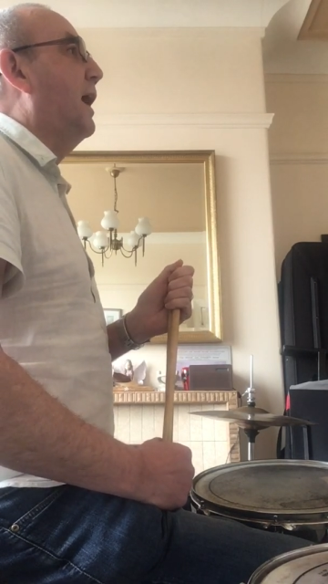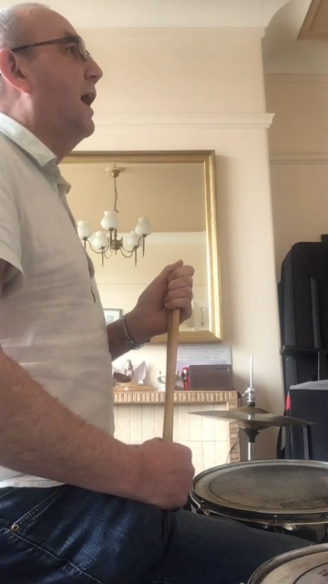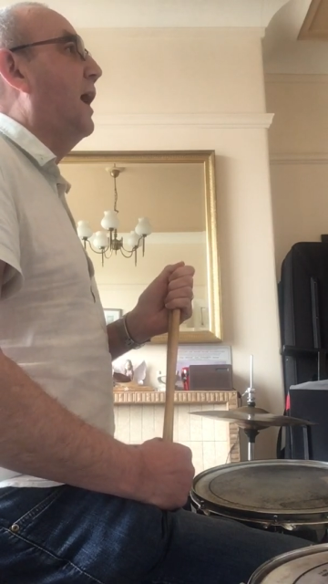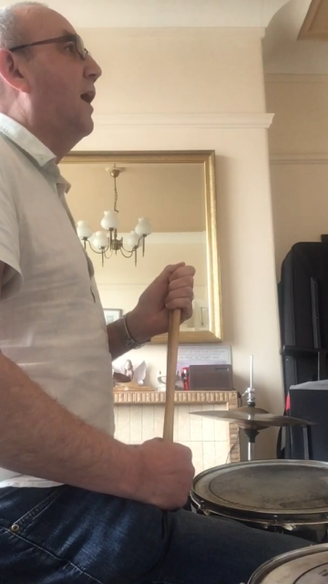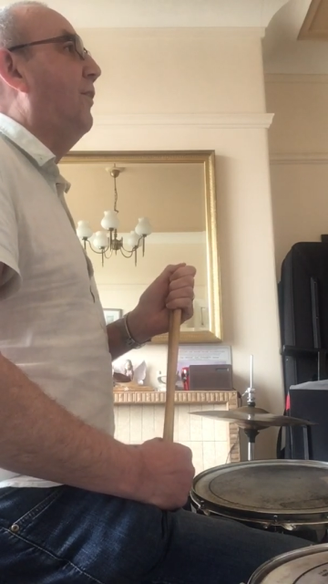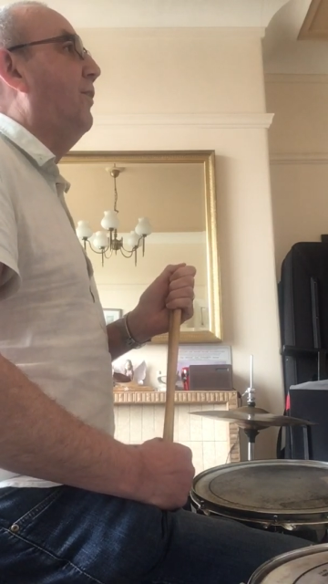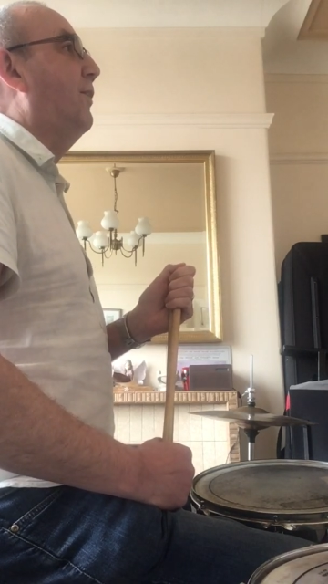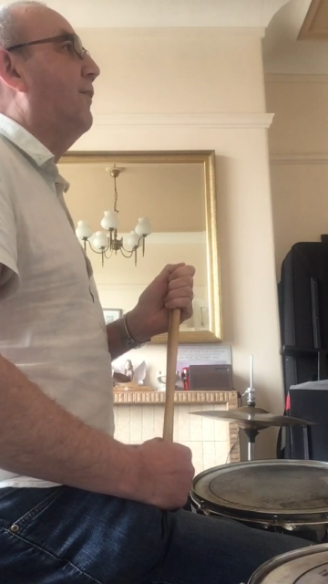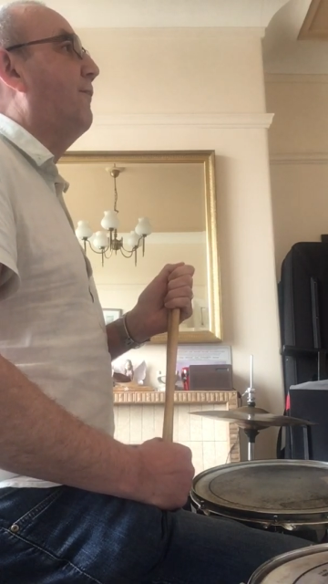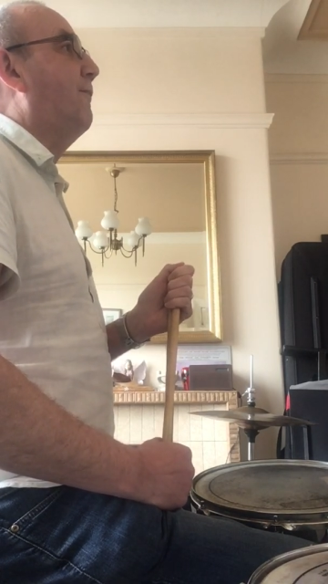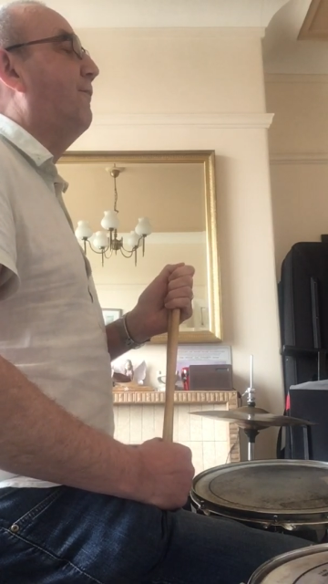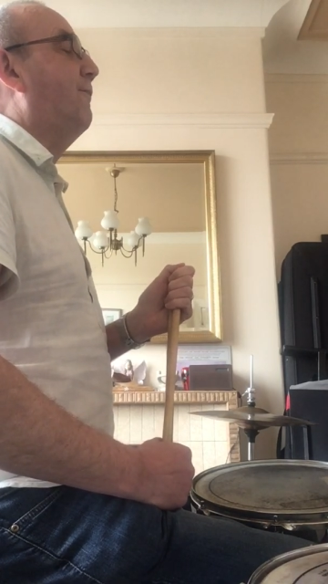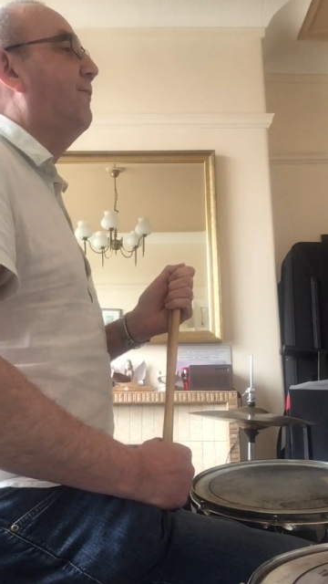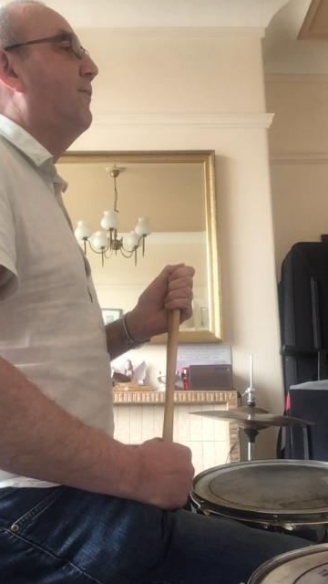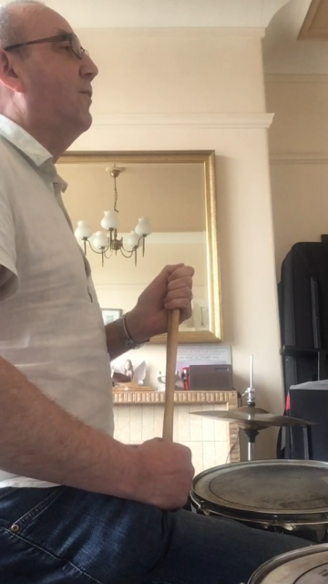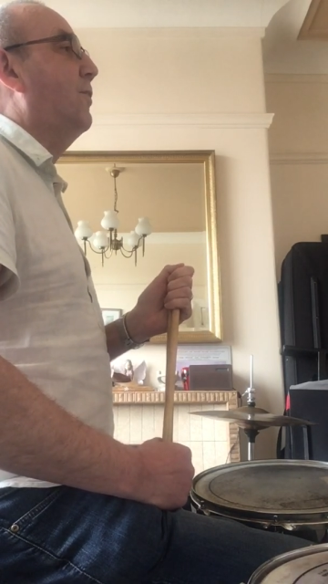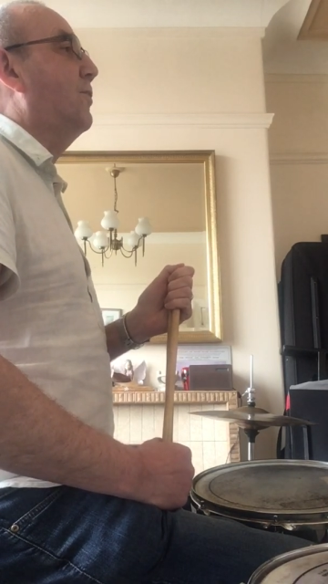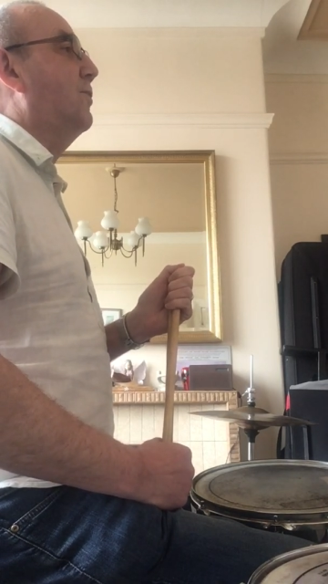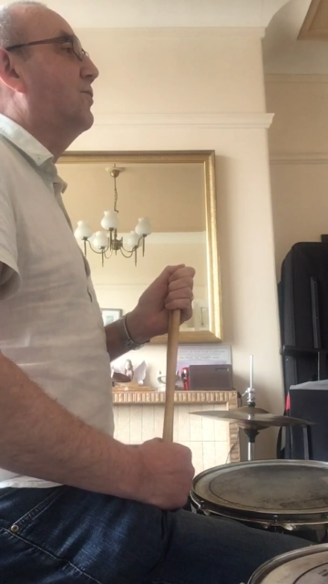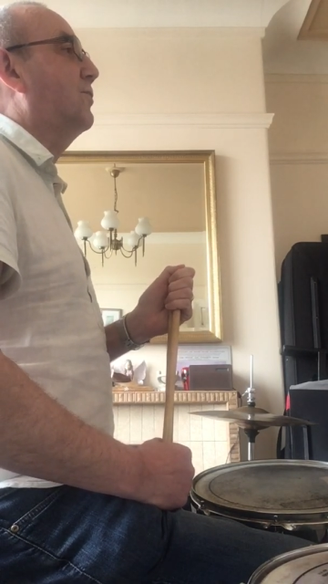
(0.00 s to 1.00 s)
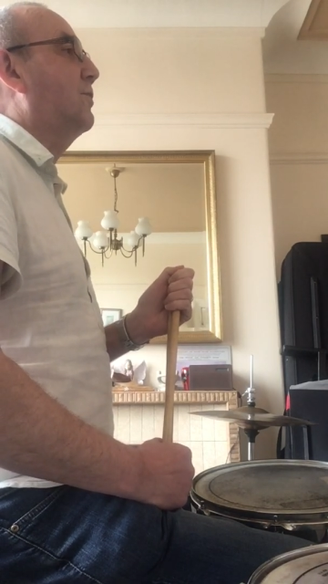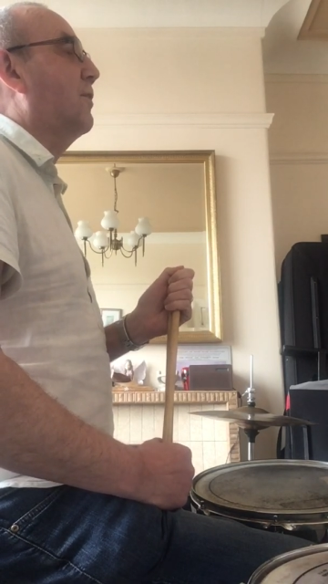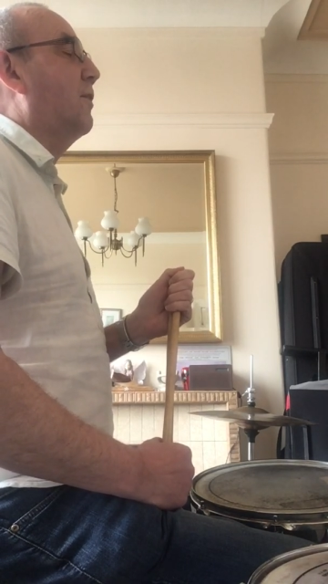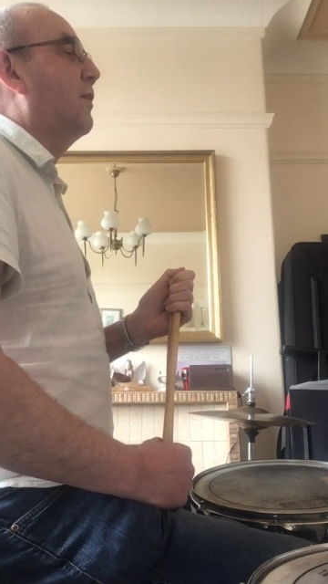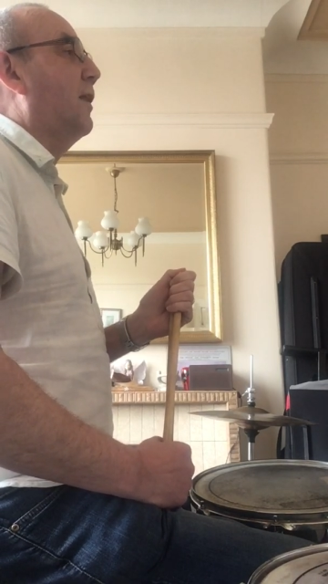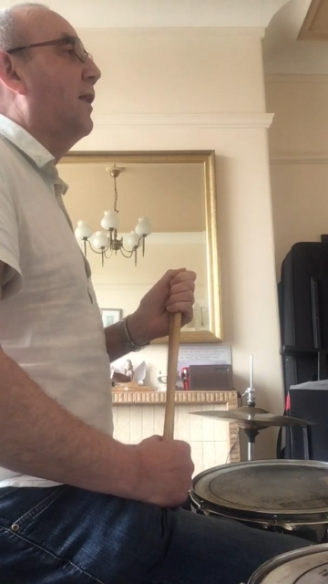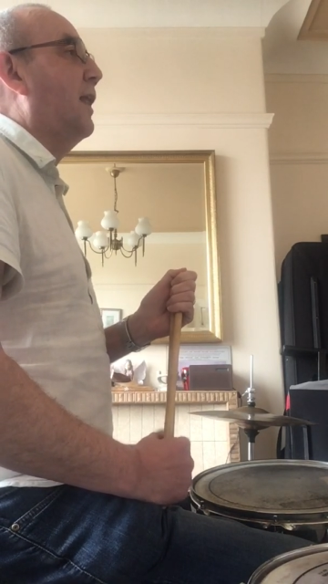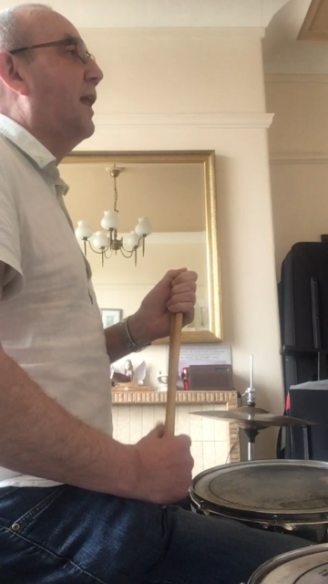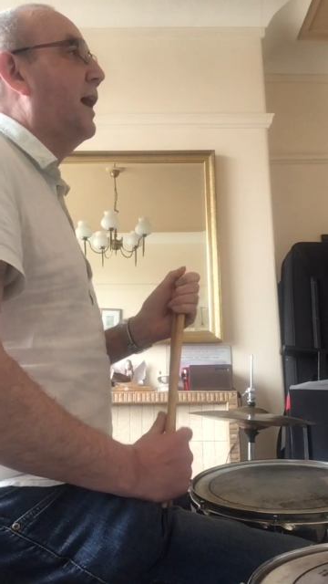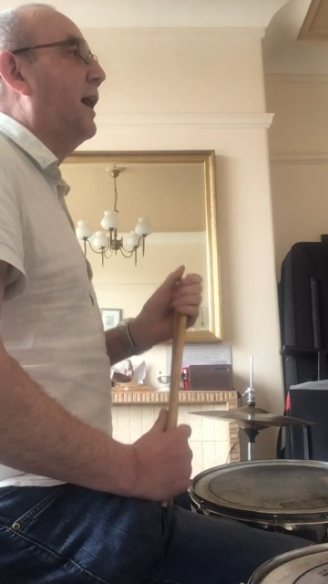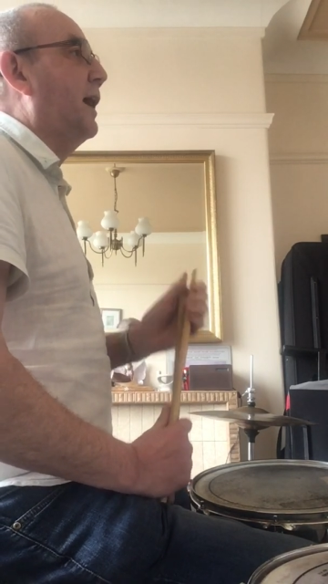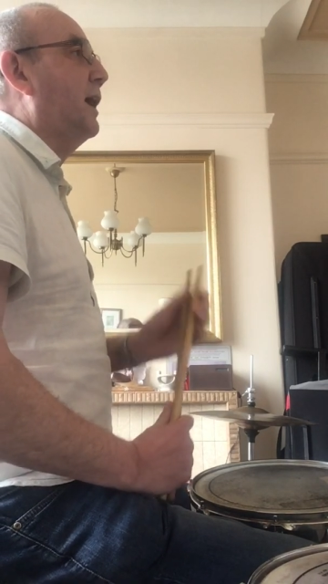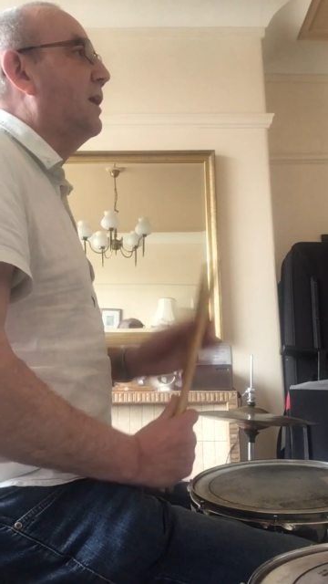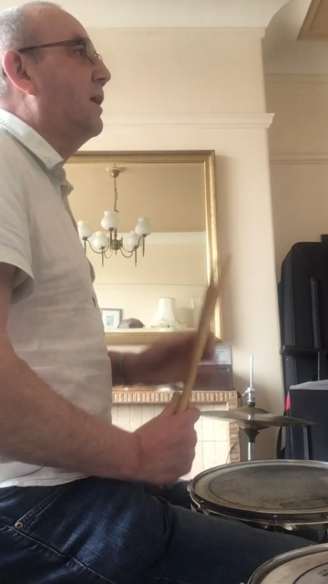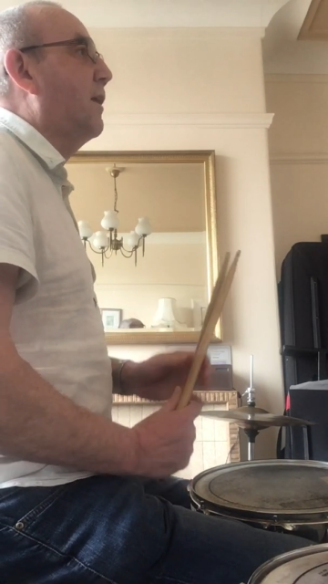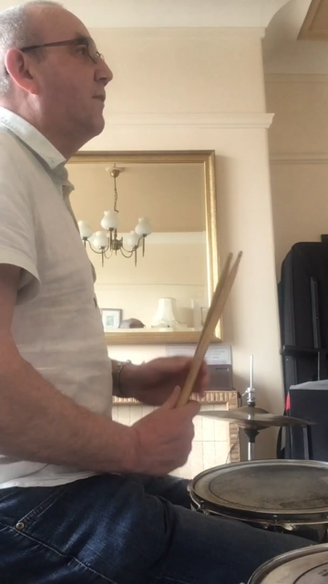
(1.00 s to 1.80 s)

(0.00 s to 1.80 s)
and the 1st line